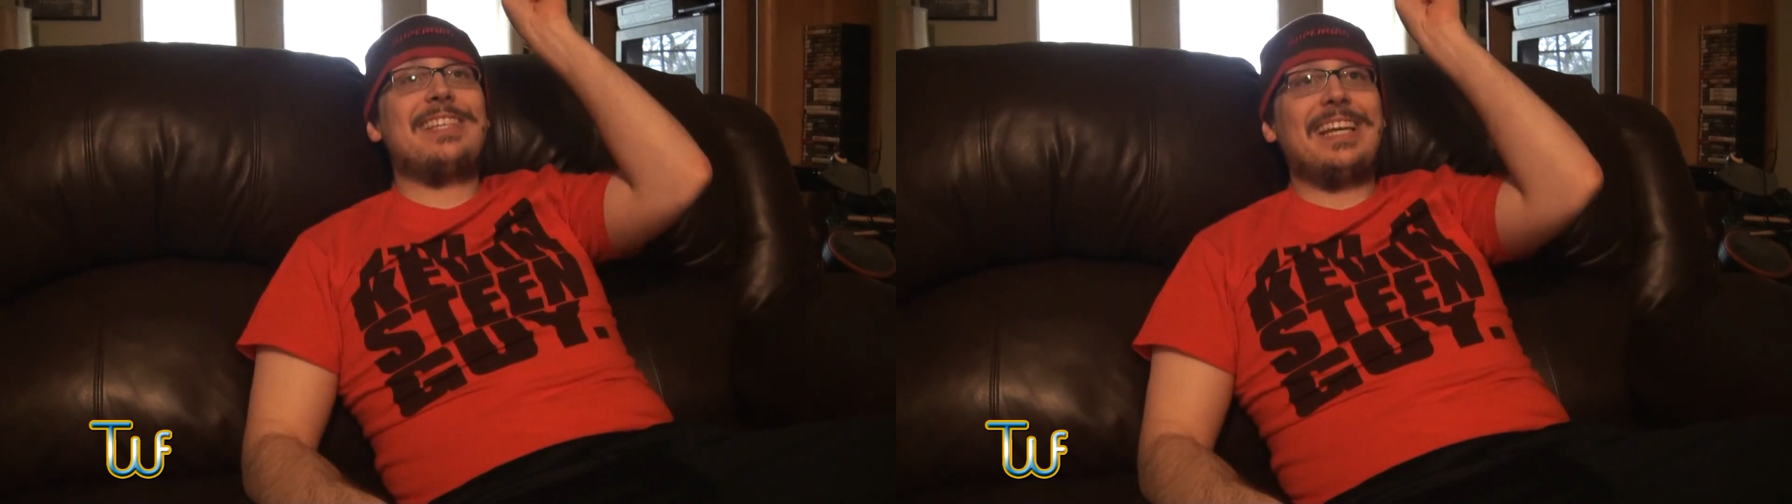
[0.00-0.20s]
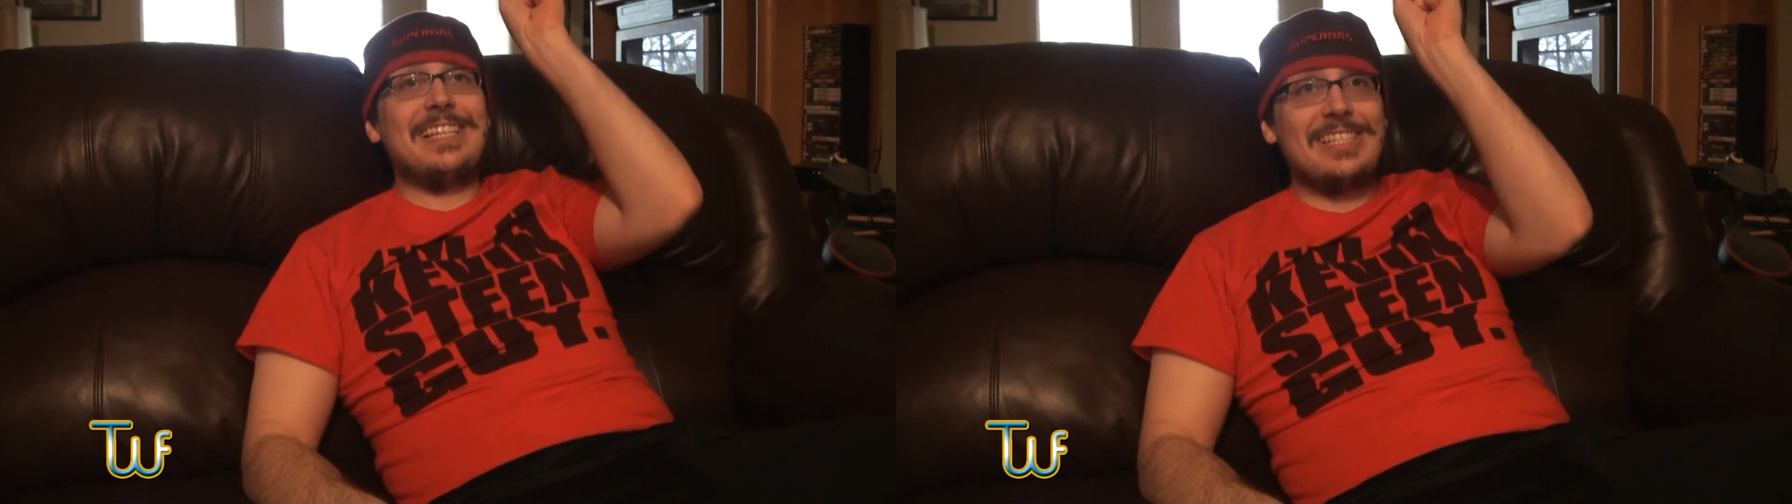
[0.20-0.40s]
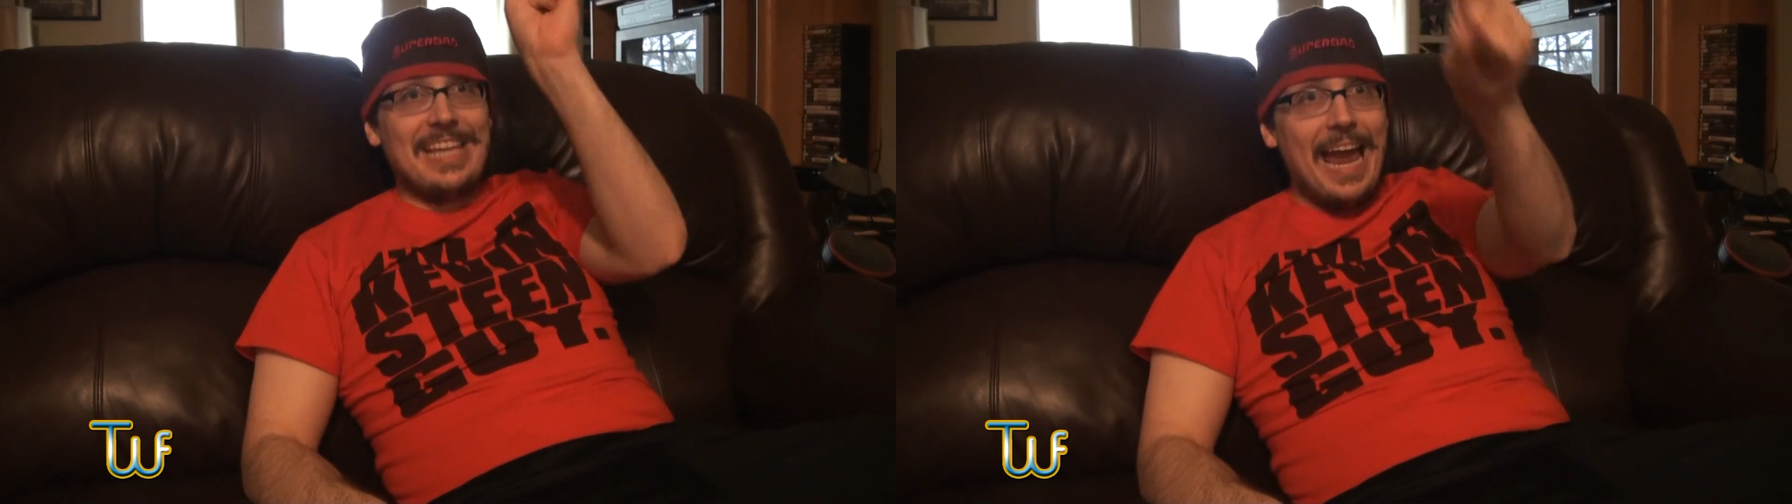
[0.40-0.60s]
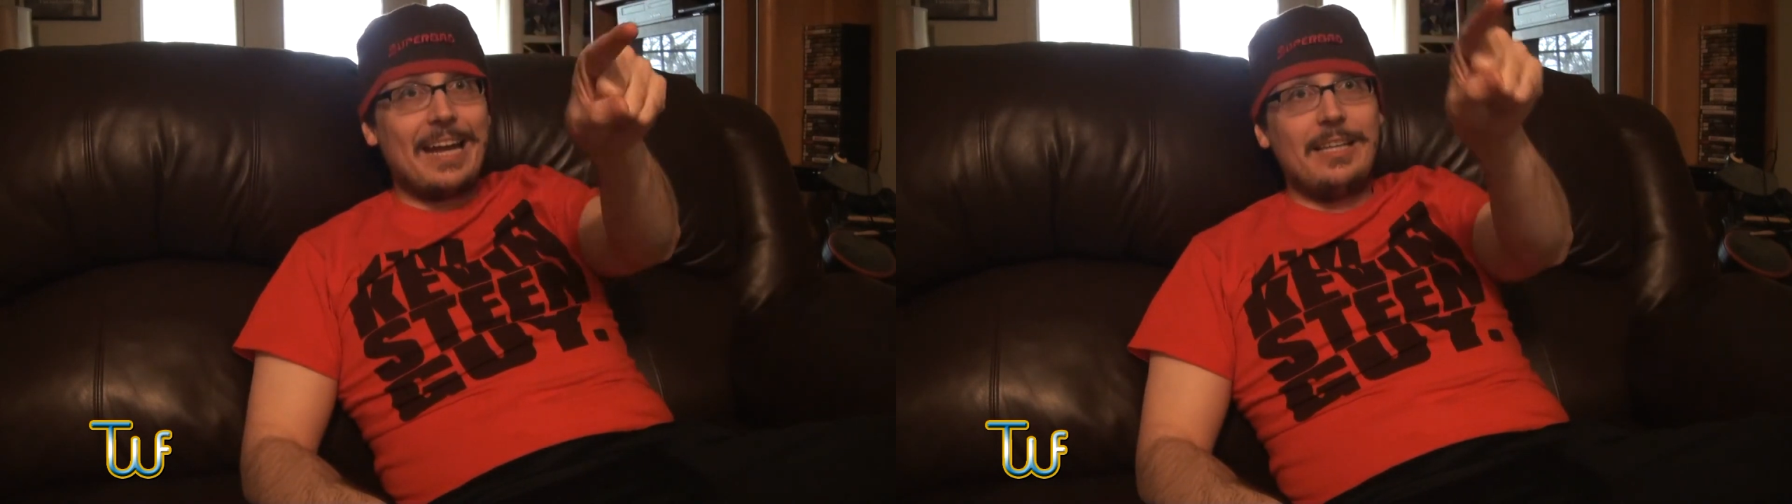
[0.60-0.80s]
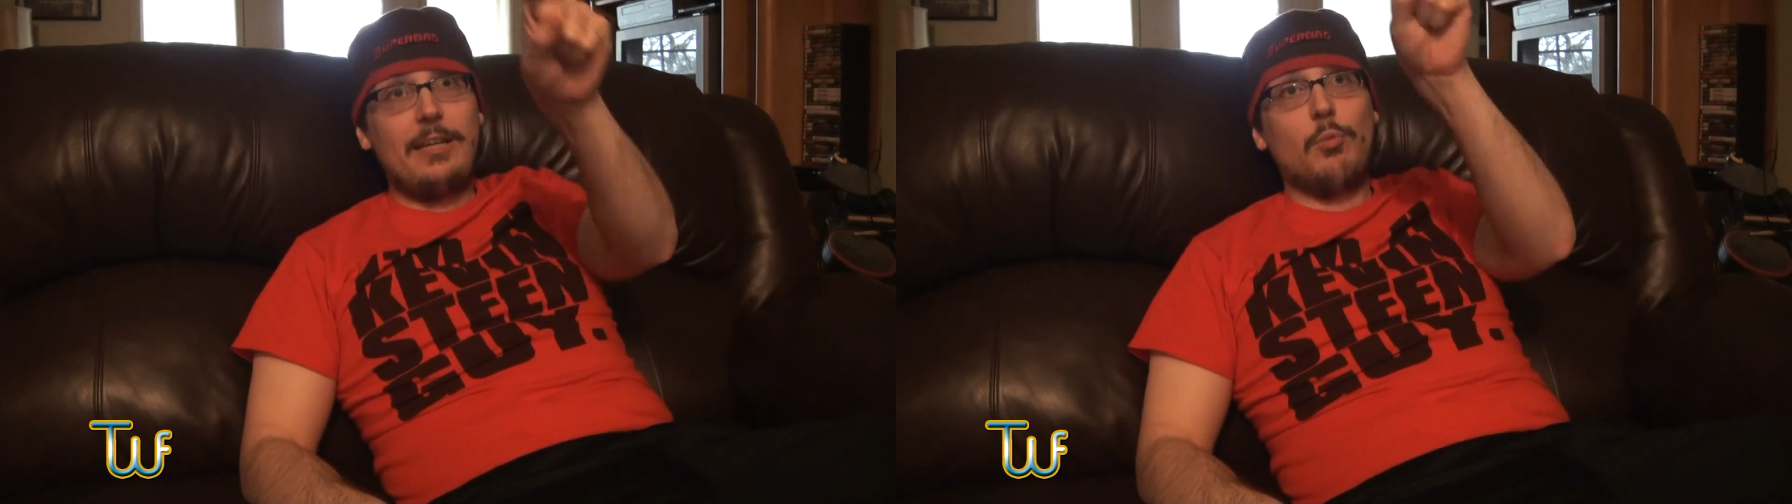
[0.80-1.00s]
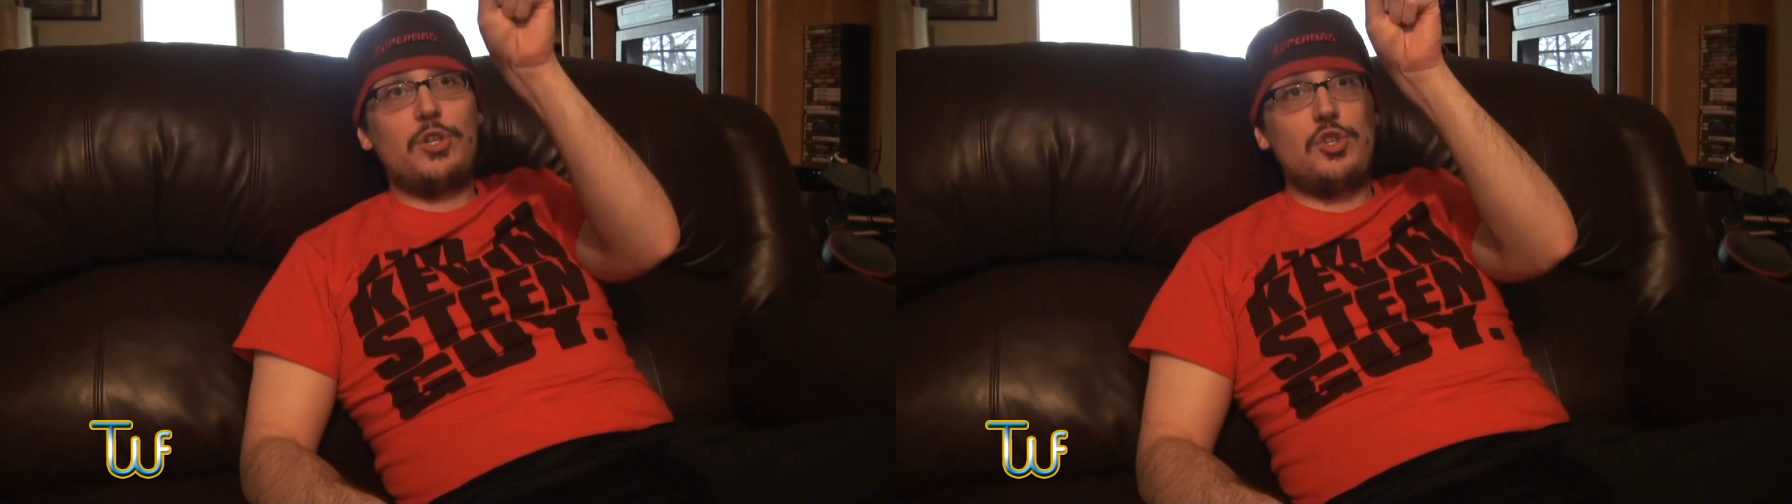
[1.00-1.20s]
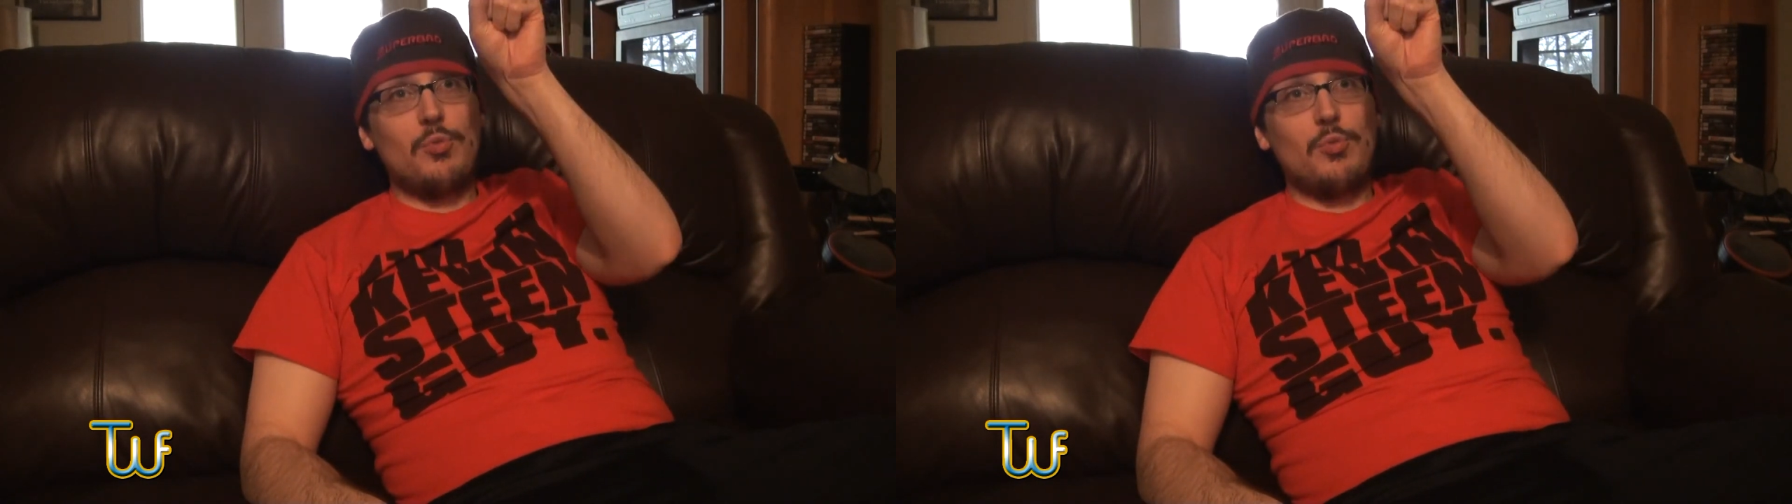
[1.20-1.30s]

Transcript: exactly what